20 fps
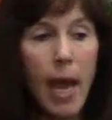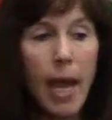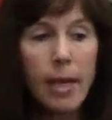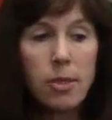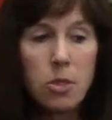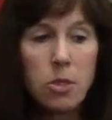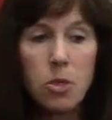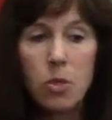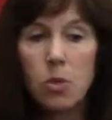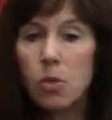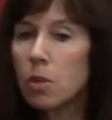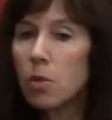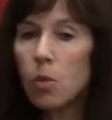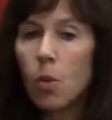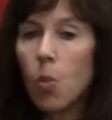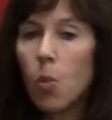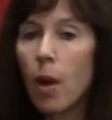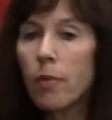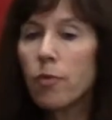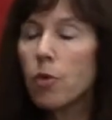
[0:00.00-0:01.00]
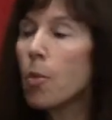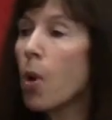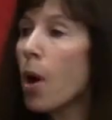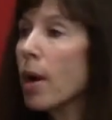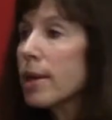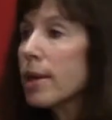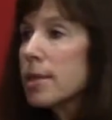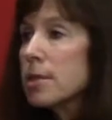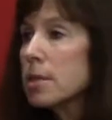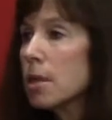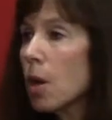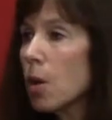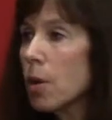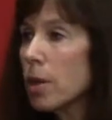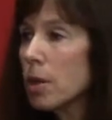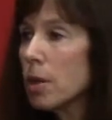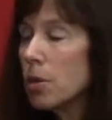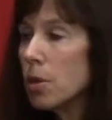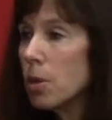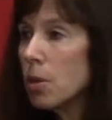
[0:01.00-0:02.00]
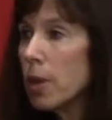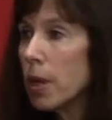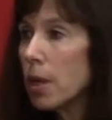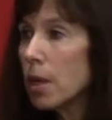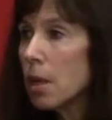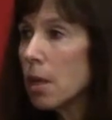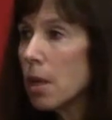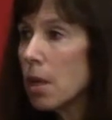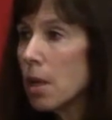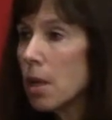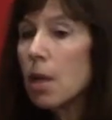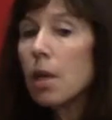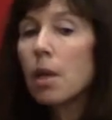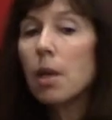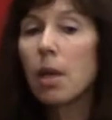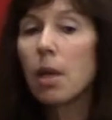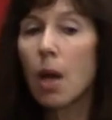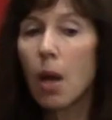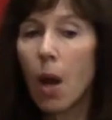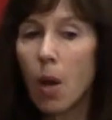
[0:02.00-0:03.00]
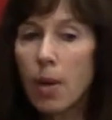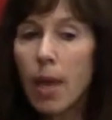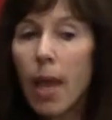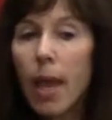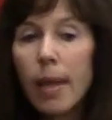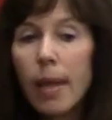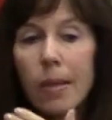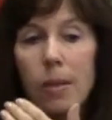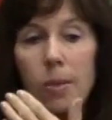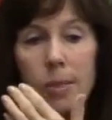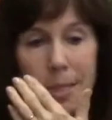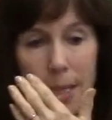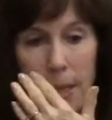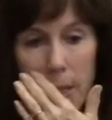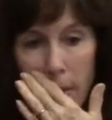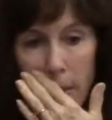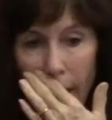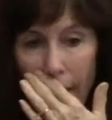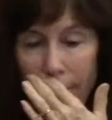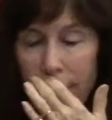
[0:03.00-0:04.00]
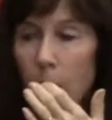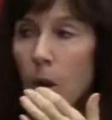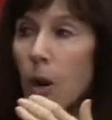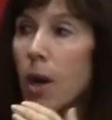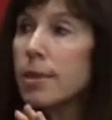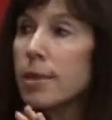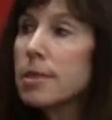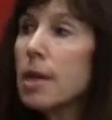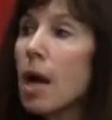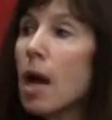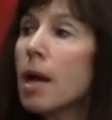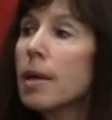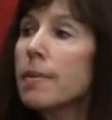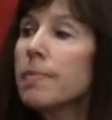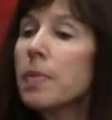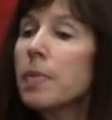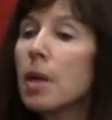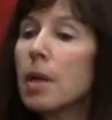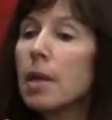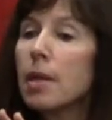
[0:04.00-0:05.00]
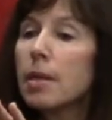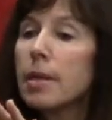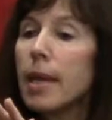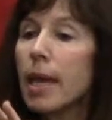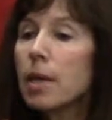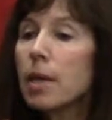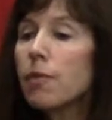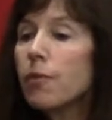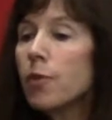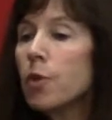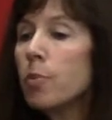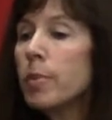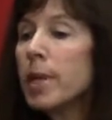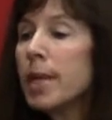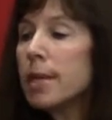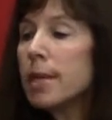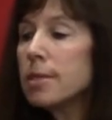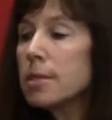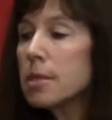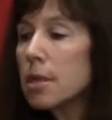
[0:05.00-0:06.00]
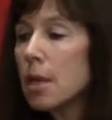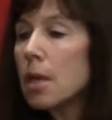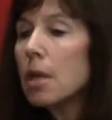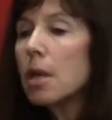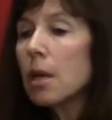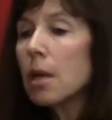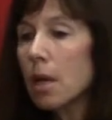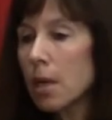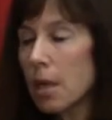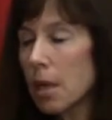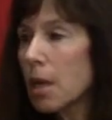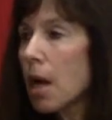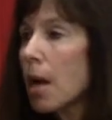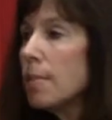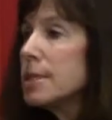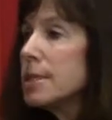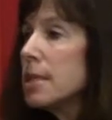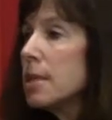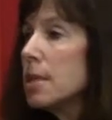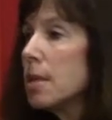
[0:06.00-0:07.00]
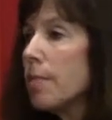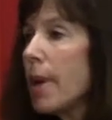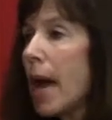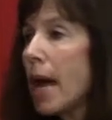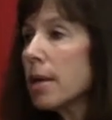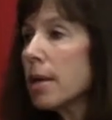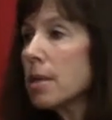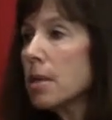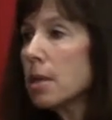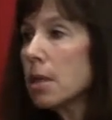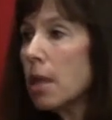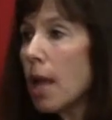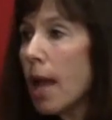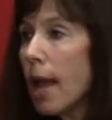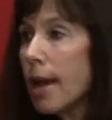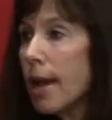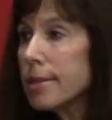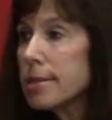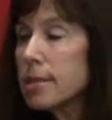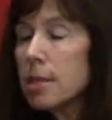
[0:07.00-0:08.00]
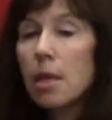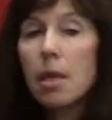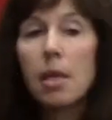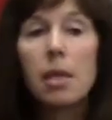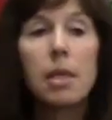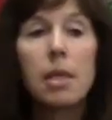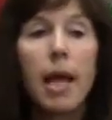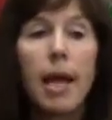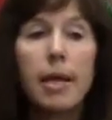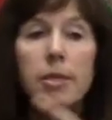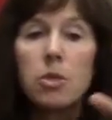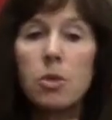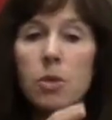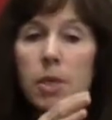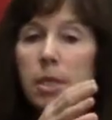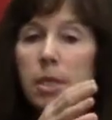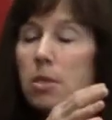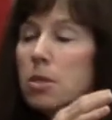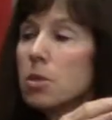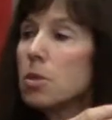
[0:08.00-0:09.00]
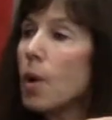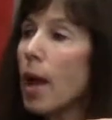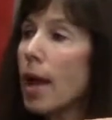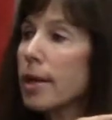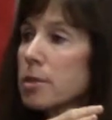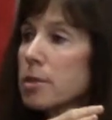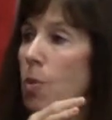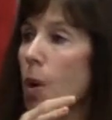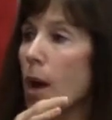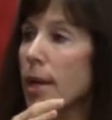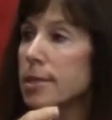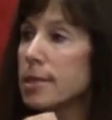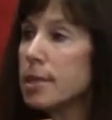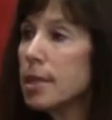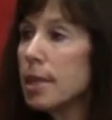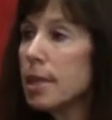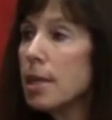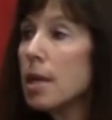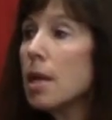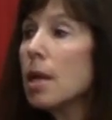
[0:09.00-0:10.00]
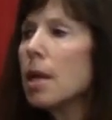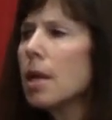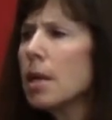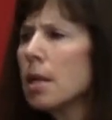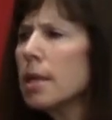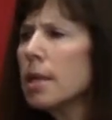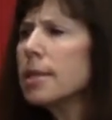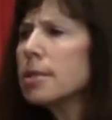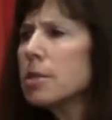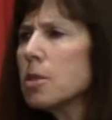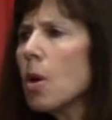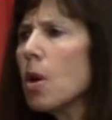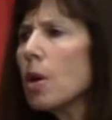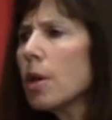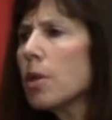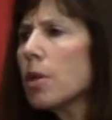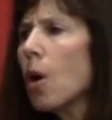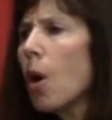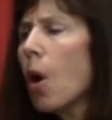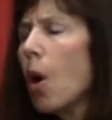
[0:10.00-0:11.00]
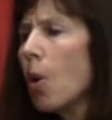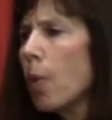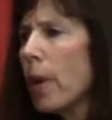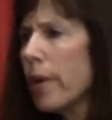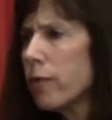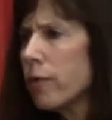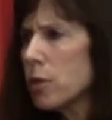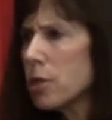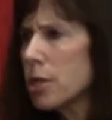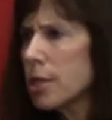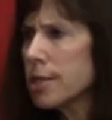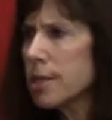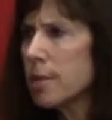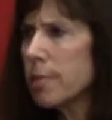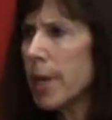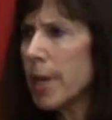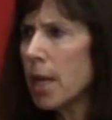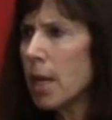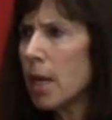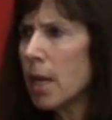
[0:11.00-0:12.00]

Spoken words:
That student, one remark isn't going to do it. Okay, it looks like you're having a hard time. Take a few minutes, come sit in the back of the class. Class, you need to do X, Y, Z. Let's talk in the hallway for just a minute.